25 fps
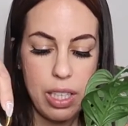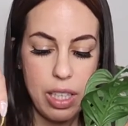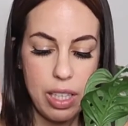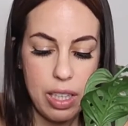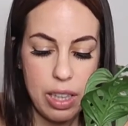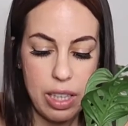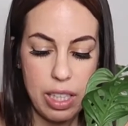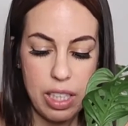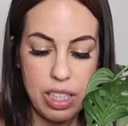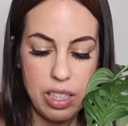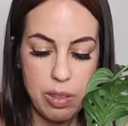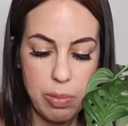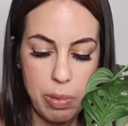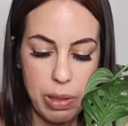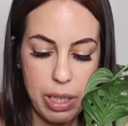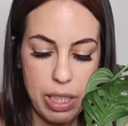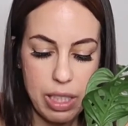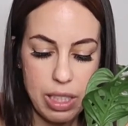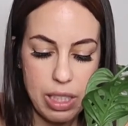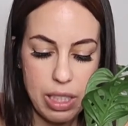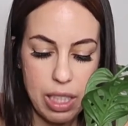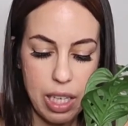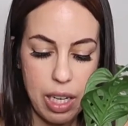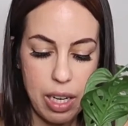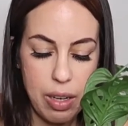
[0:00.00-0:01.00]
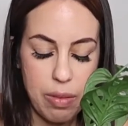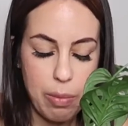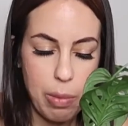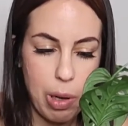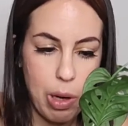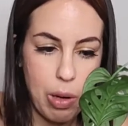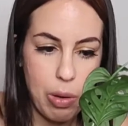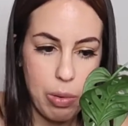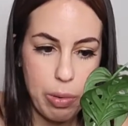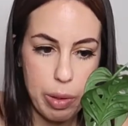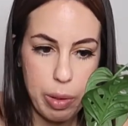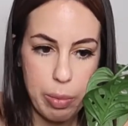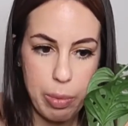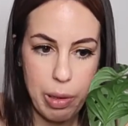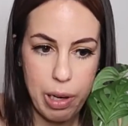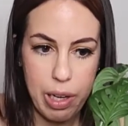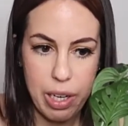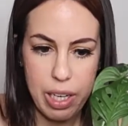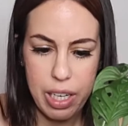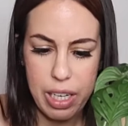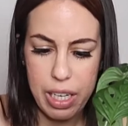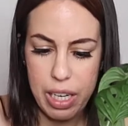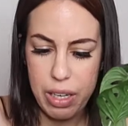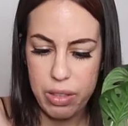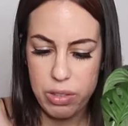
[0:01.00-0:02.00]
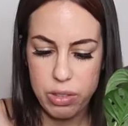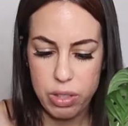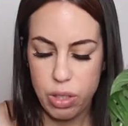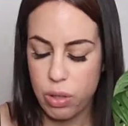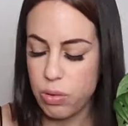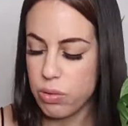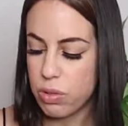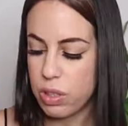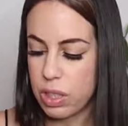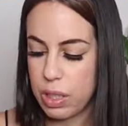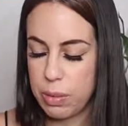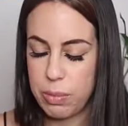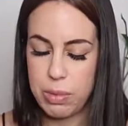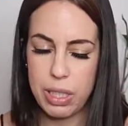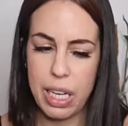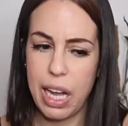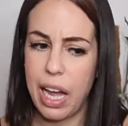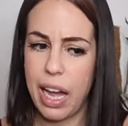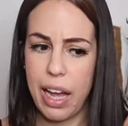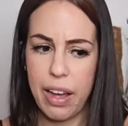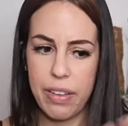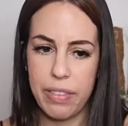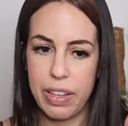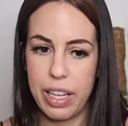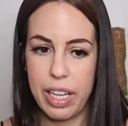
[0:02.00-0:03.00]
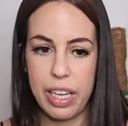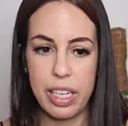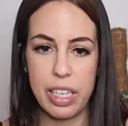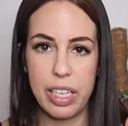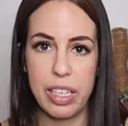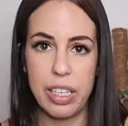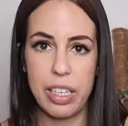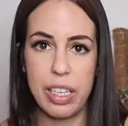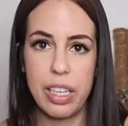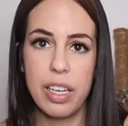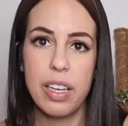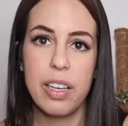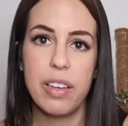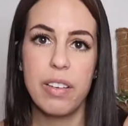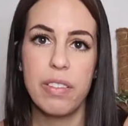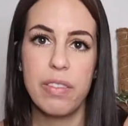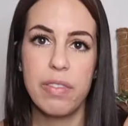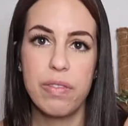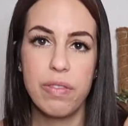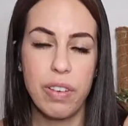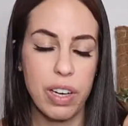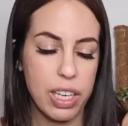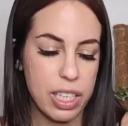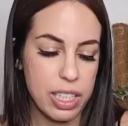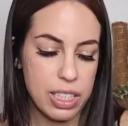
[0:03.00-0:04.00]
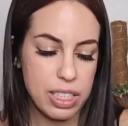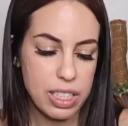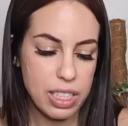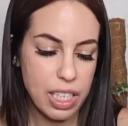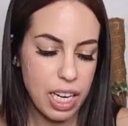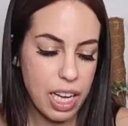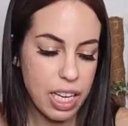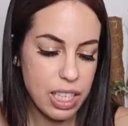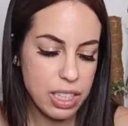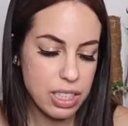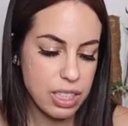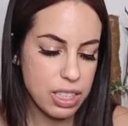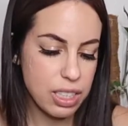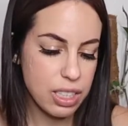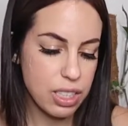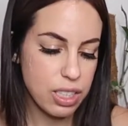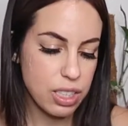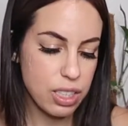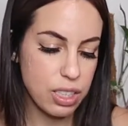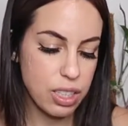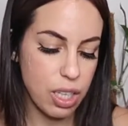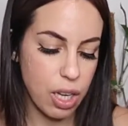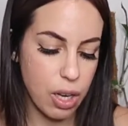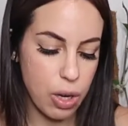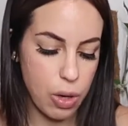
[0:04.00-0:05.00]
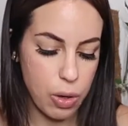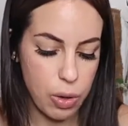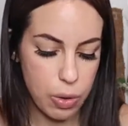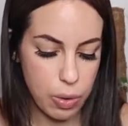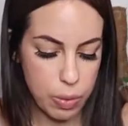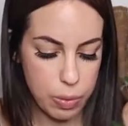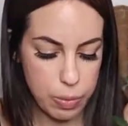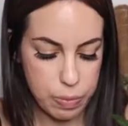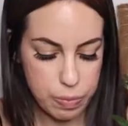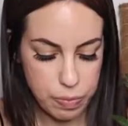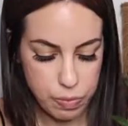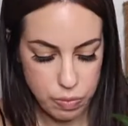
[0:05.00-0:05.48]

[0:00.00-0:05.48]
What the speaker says: These plants that I'm all repotting now don't seem to have any fungus gnats, so